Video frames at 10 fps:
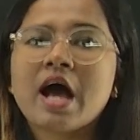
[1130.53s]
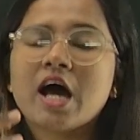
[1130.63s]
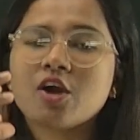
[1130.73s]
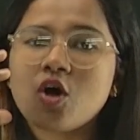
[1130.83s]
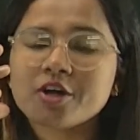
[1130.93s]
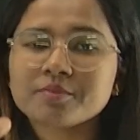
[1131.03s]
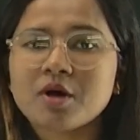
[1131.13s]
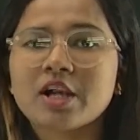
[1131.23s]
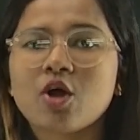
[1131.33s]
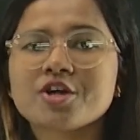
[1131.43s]
a lot
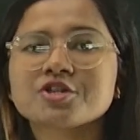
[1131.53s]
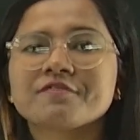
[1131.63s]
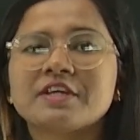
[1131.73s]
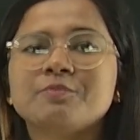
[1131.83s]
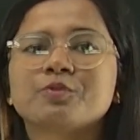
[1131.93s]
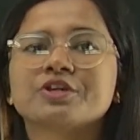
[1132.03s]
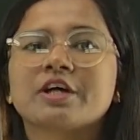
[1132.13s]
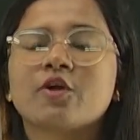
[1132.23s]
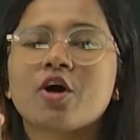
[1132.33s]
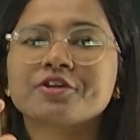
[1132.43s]
of input, a
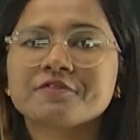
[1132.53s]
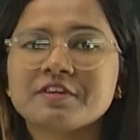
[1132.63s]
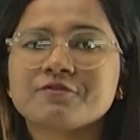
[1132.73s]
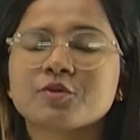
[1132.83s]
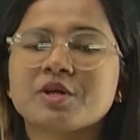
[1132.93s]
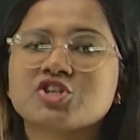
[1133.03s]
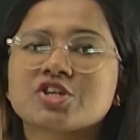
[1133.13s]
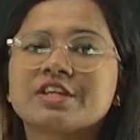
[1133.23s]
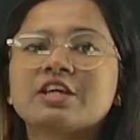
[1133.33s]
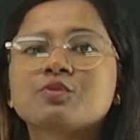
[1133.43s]
lot of
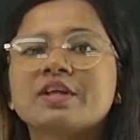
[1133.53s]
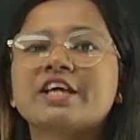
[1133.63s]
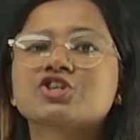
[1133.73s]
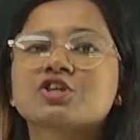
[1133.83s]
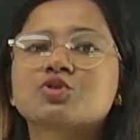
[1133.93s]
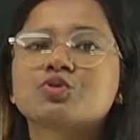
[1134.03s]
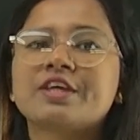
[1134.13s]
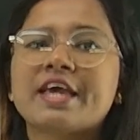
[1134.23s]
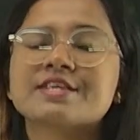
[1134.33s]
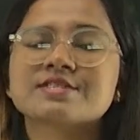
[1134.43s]
information in relation to
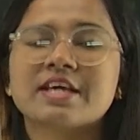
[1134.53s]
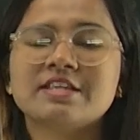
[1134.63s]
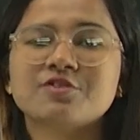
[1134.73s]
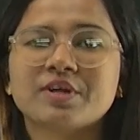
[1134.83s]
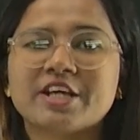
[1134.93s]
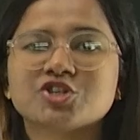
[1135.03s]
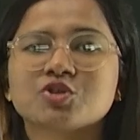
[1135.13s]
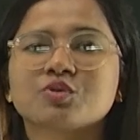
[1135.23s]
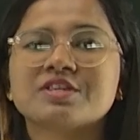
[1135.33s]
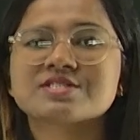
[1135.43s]

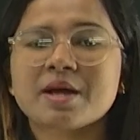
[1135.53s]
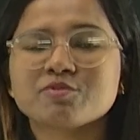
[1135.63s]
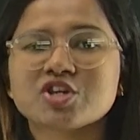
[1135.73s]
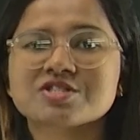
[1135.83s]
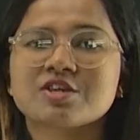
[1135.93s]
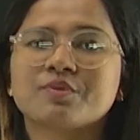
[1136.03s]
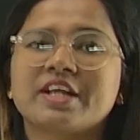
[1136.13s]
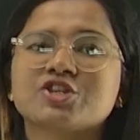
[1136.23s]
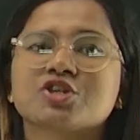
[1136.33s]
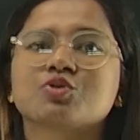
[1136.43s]
the subjects, in
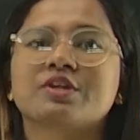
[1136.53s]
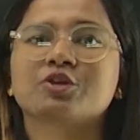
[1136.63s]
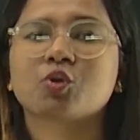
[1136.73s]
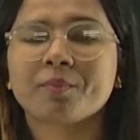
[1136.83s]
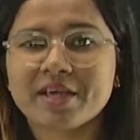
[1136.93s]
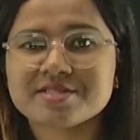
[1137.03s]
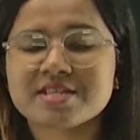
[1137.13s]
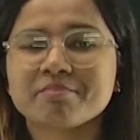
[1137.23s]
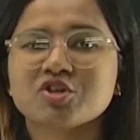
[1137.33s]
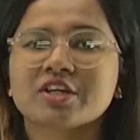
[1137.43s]
relation to the domain
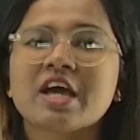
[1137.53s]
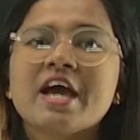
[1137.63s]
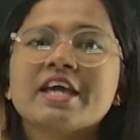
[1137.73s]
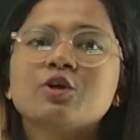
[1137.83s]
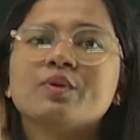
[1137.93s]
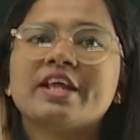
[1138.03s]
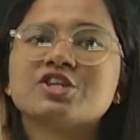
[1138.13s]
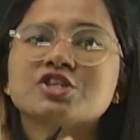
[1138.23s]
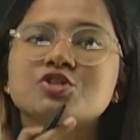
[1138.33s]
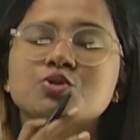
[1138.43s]
subject, in
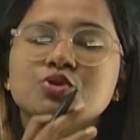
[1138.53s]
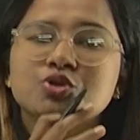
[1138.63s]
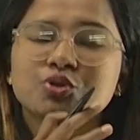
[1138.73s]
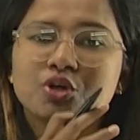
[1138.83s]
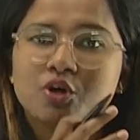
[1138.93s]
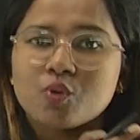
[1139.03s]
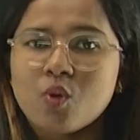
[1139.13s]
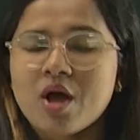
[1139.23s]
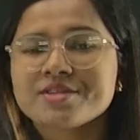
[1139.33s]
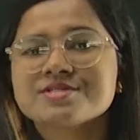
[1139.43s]
relation to your
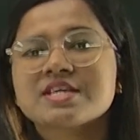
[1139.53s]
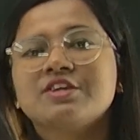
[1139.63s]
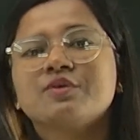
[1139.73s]
quants, in